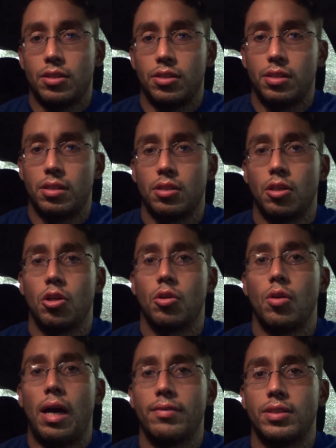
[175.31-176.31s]
so
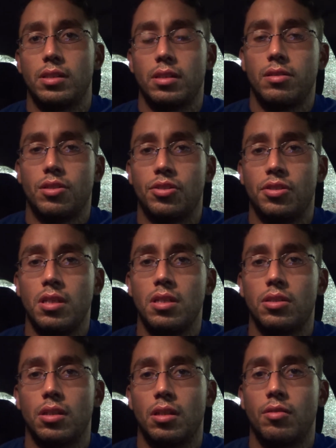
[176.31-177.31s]
obviously the
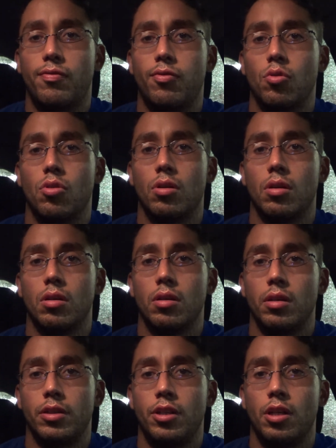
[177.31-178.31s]
season
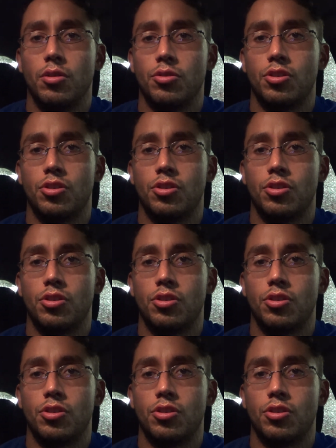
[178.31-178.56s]
for, you know,